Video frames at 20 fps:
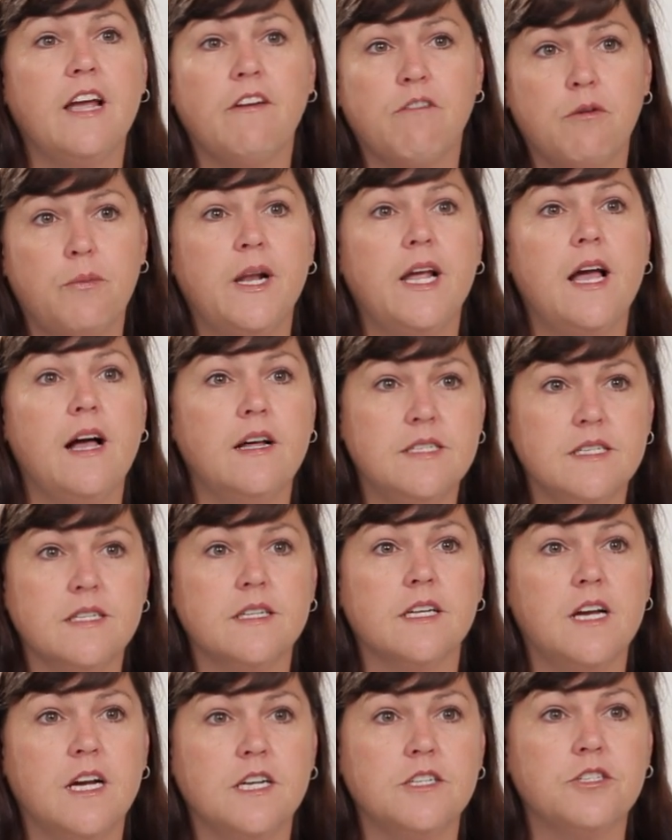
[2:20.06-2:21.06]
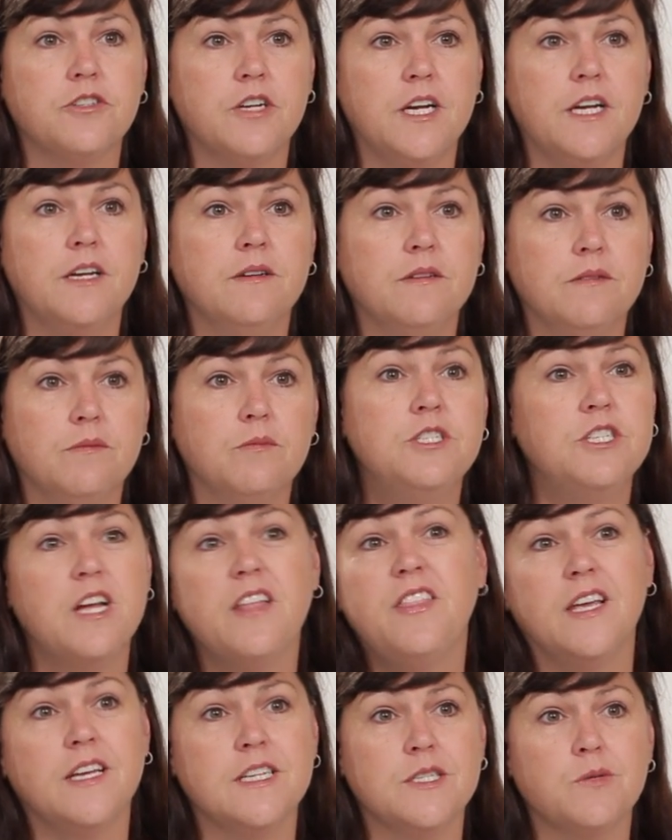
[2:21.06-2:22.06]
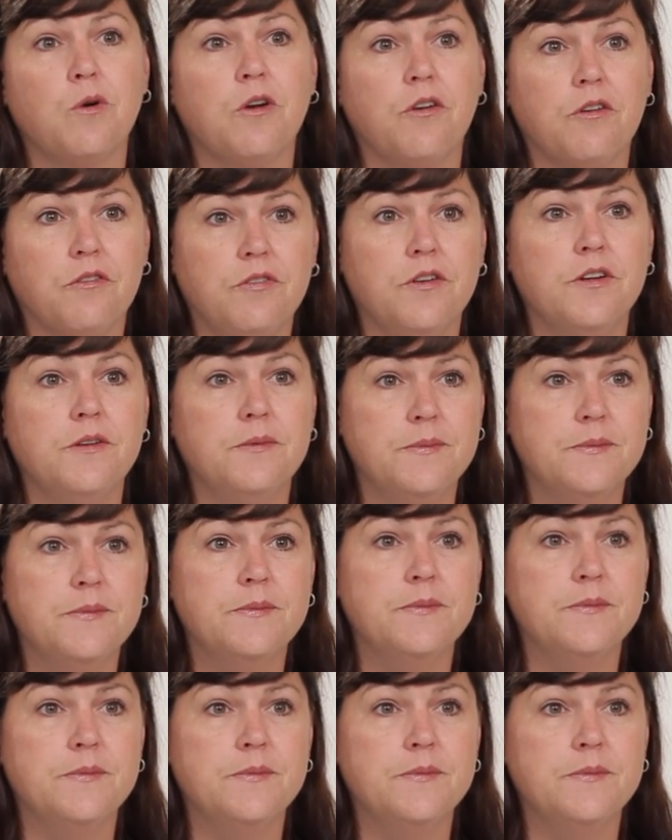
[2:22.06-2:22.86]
like everybody else in the country, which I think is wonderful.